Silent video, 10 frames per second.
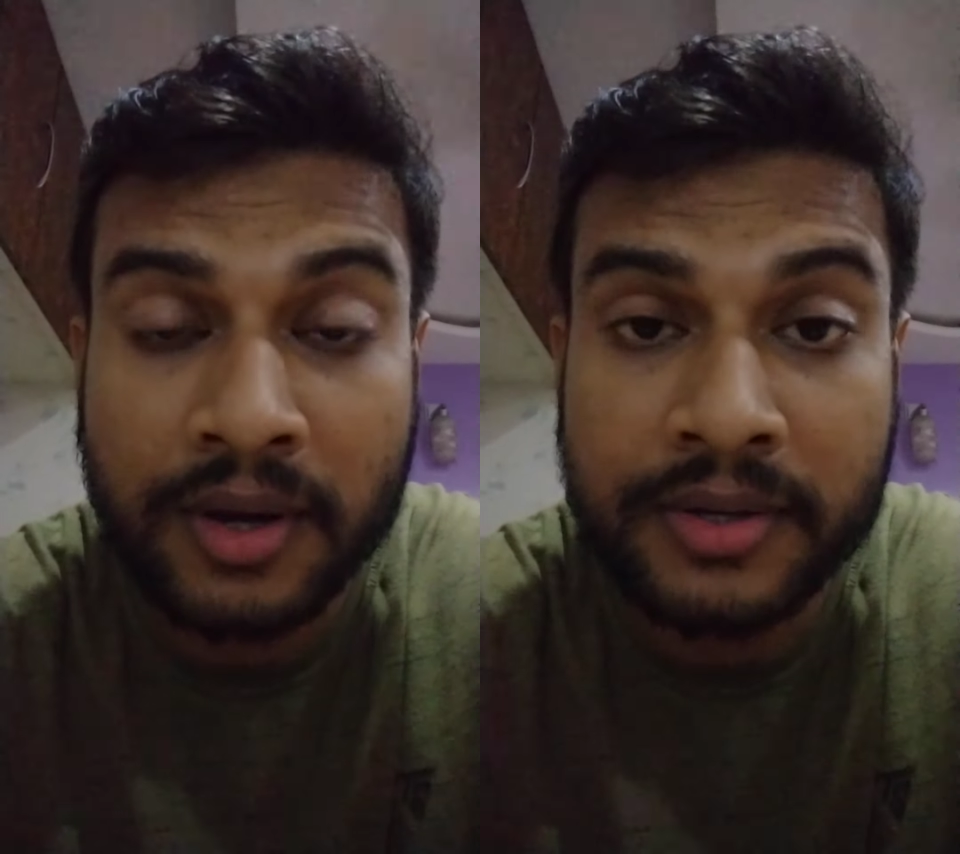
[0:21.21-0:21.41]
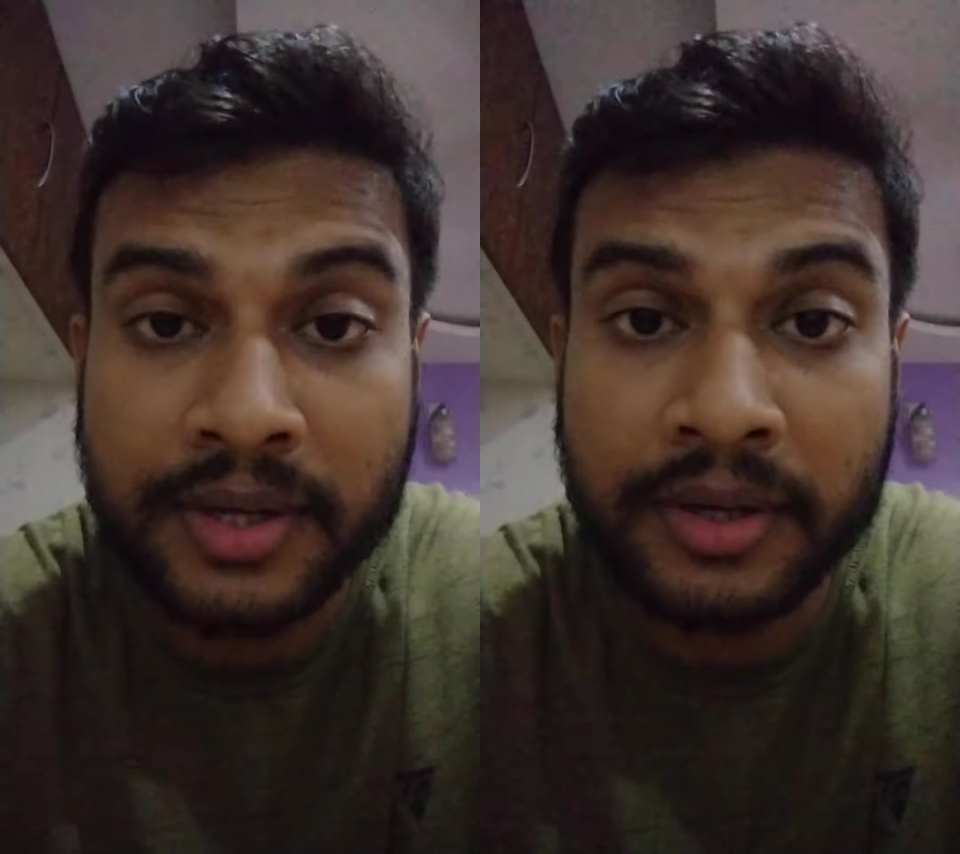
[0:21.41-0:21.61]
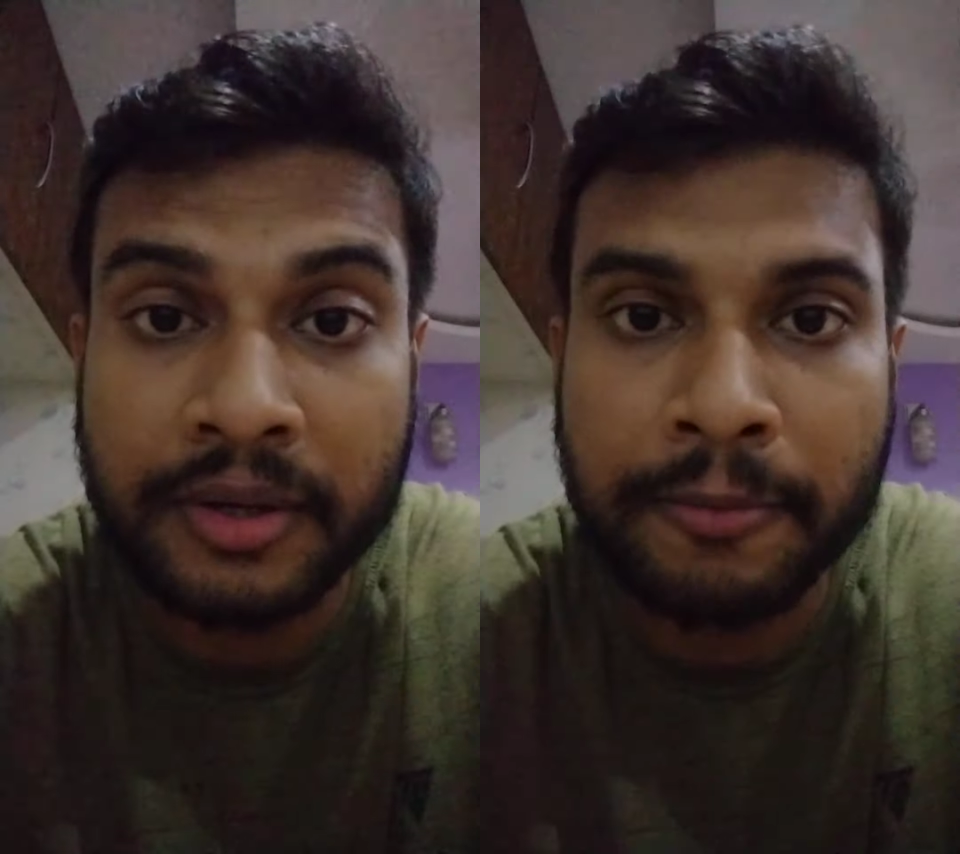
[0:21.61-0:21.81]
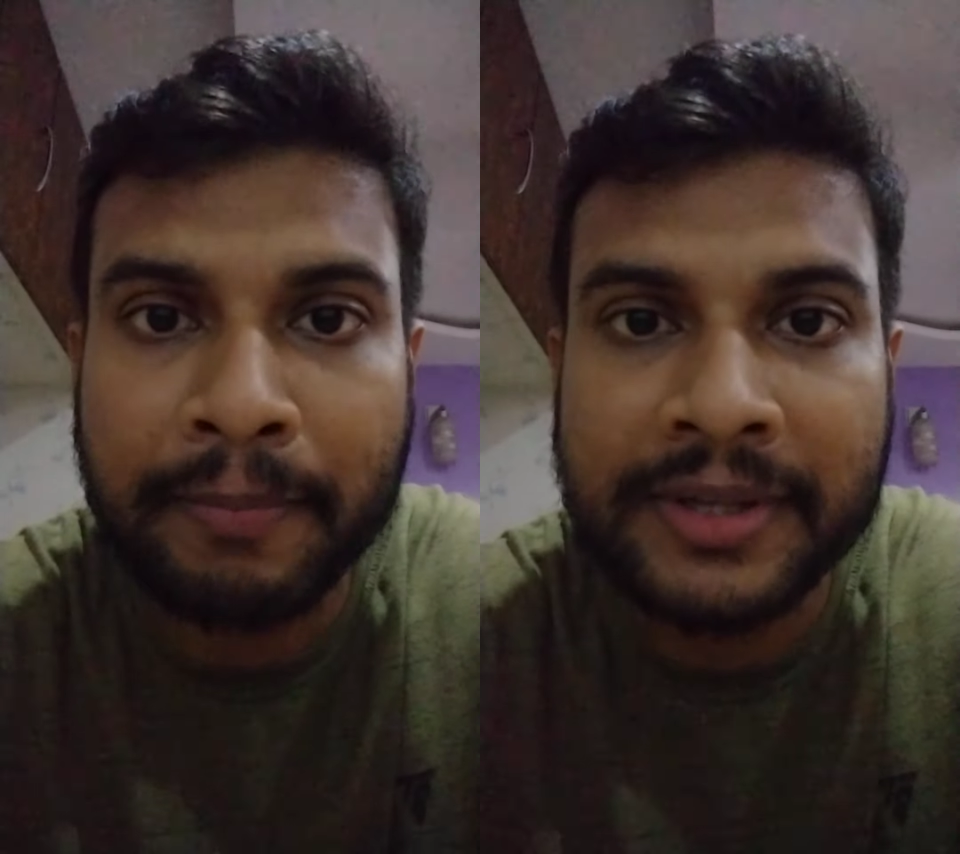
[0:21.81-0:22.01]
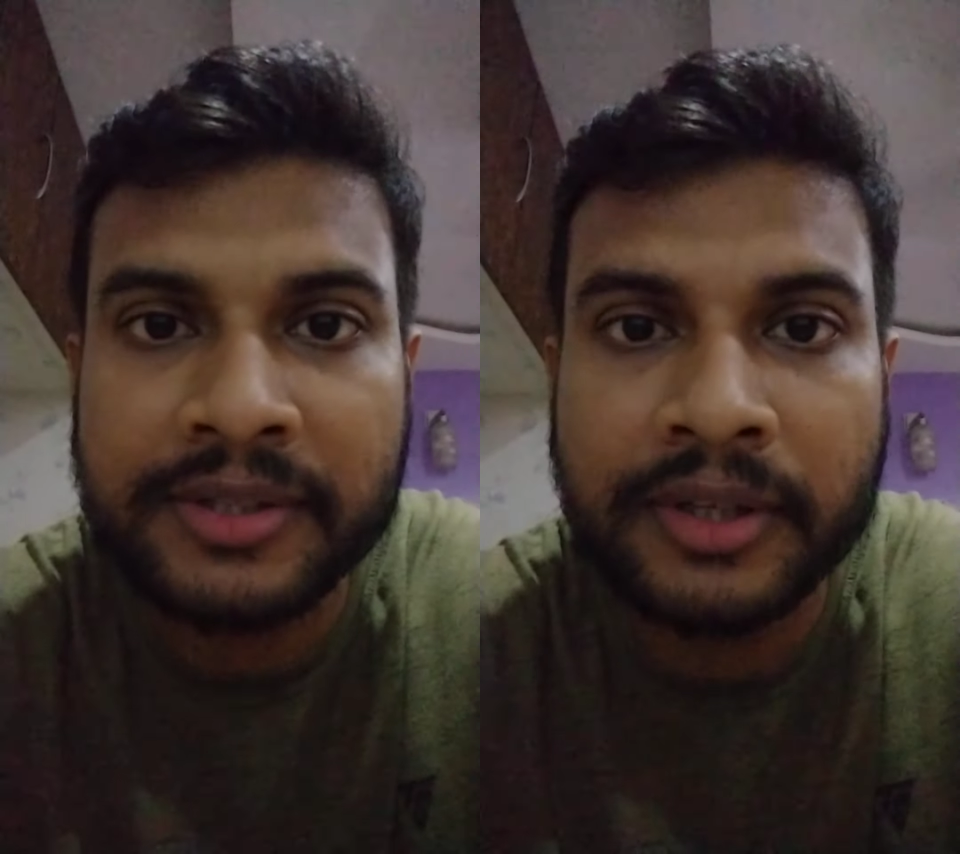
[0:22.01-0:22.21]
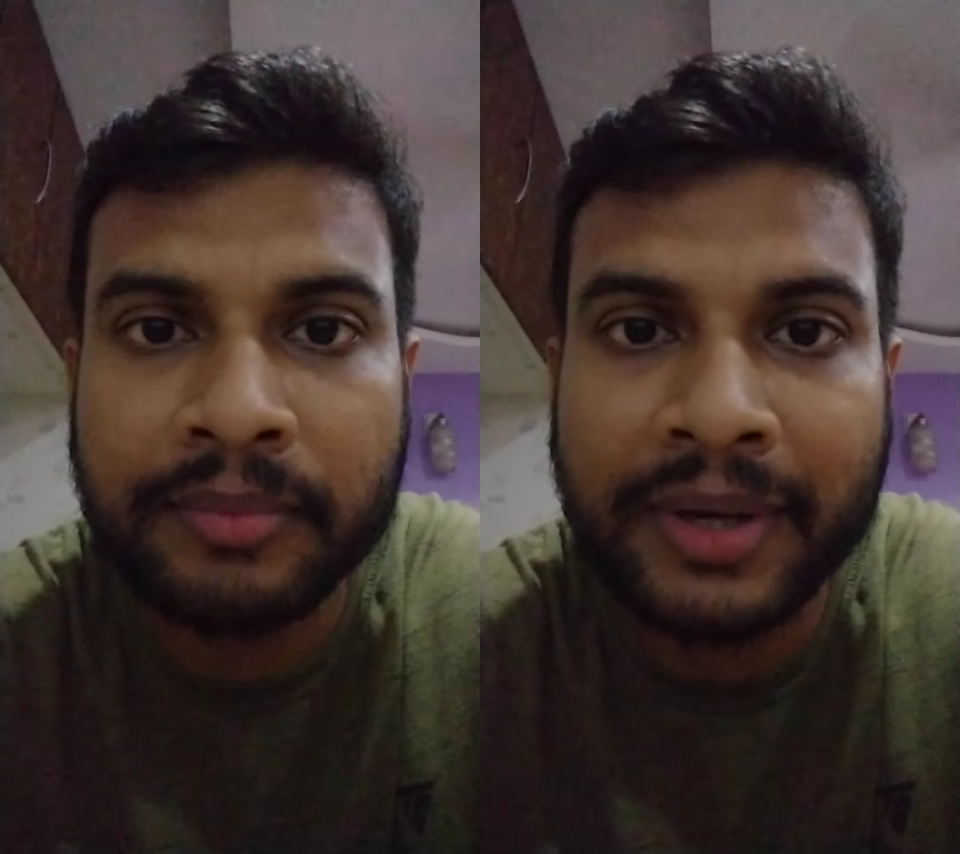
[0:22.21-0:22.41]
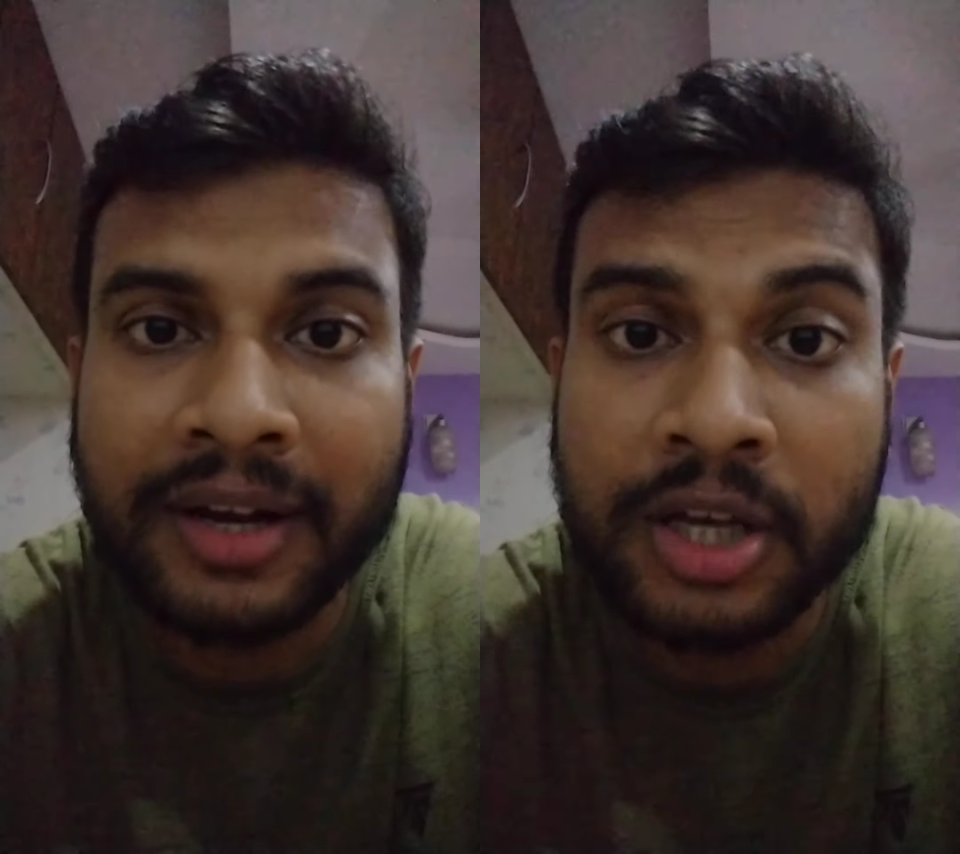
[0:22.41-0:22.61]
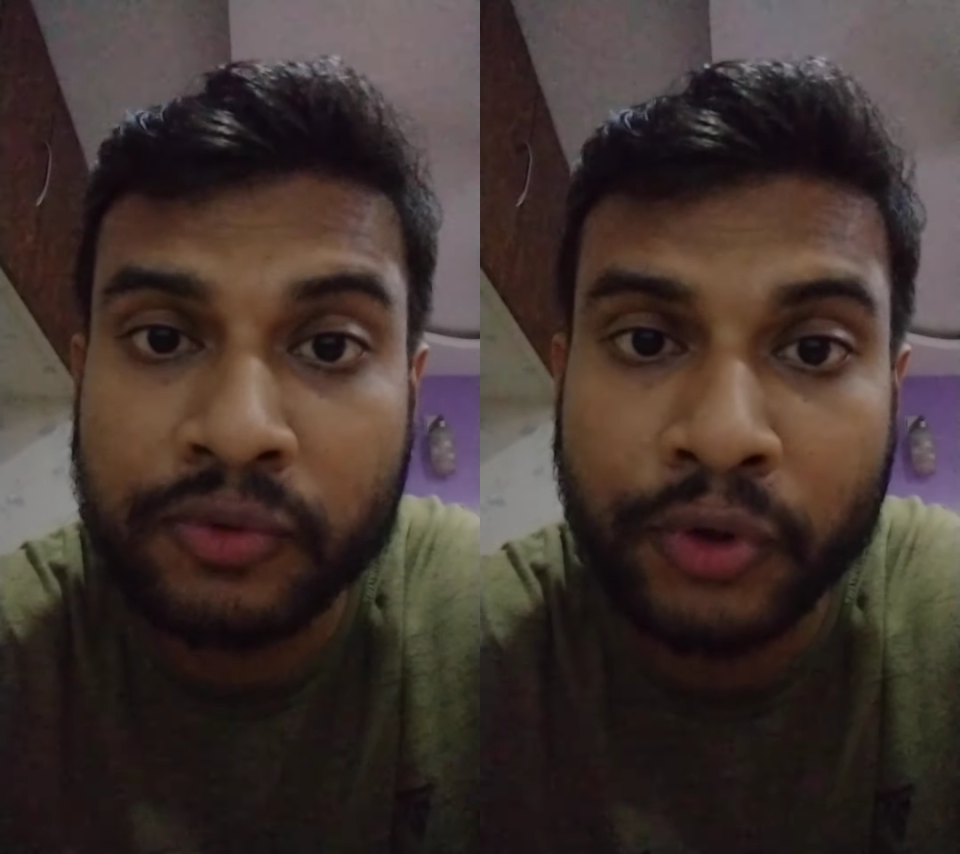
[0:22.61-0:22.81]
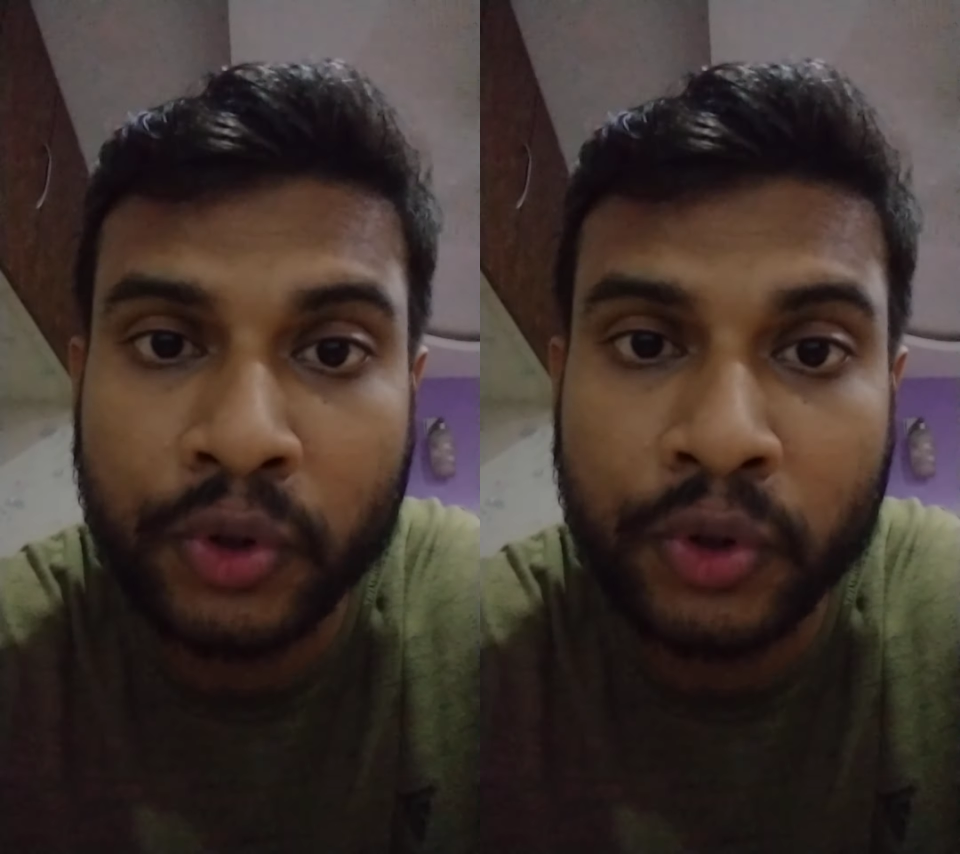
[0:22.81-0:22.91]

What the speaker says: as I mentioned in my last